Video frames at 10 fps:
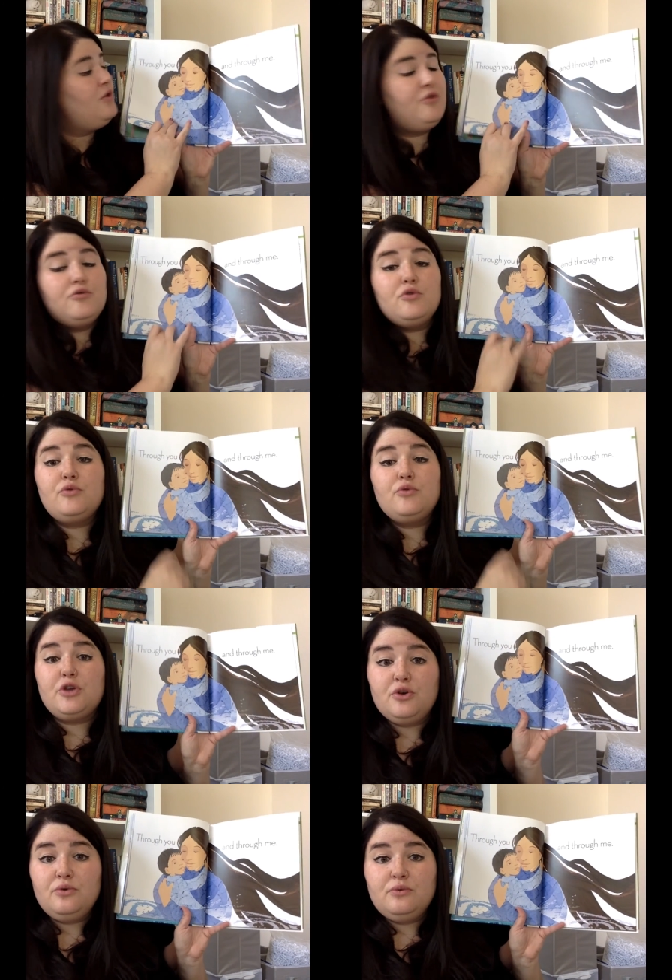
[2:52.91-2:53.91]
through
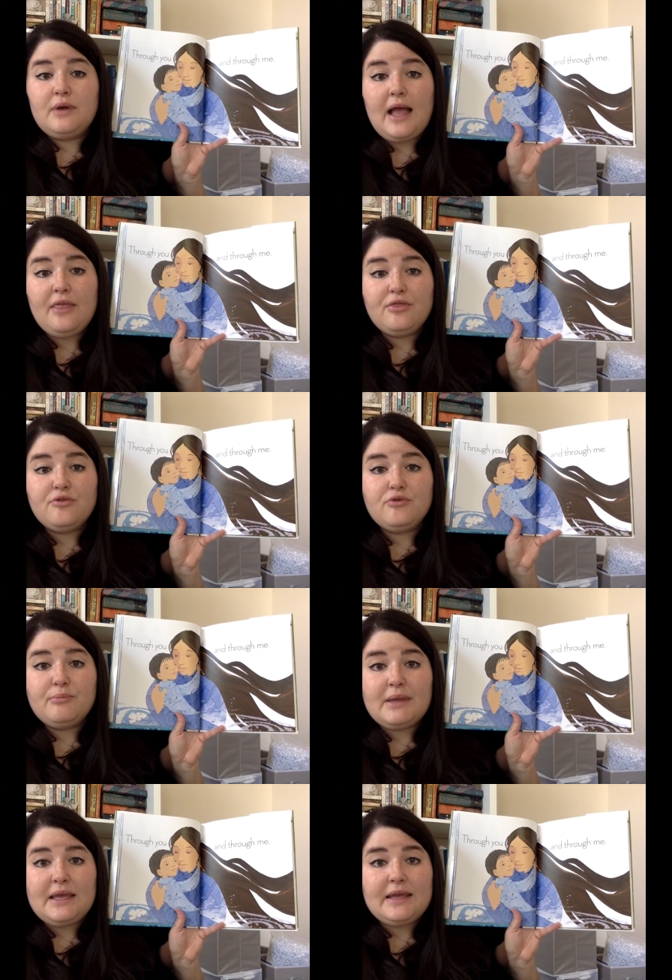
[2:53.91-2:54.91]
you and through
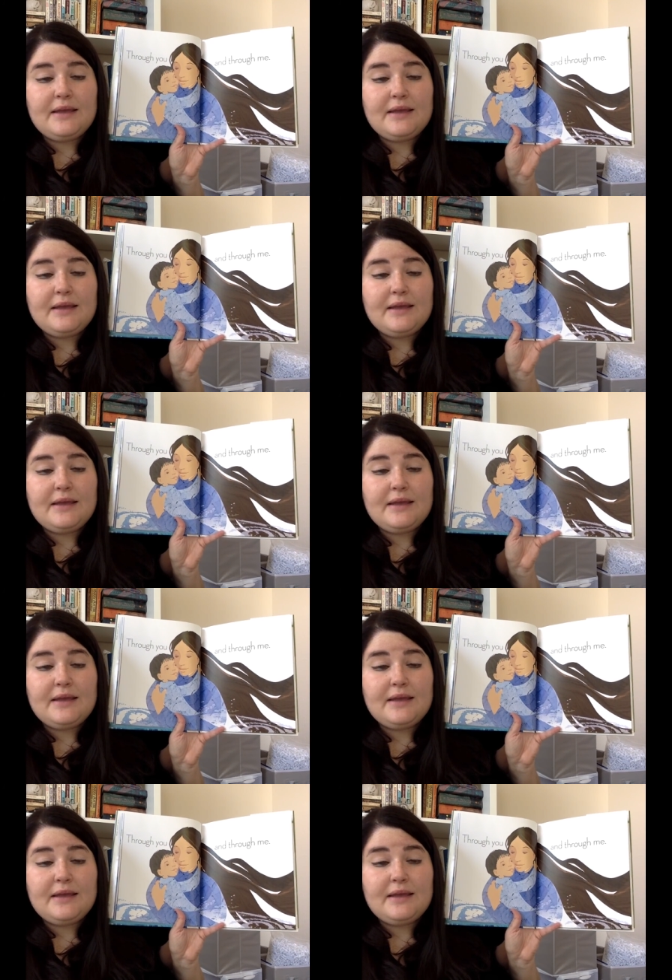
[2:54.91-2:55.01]
me.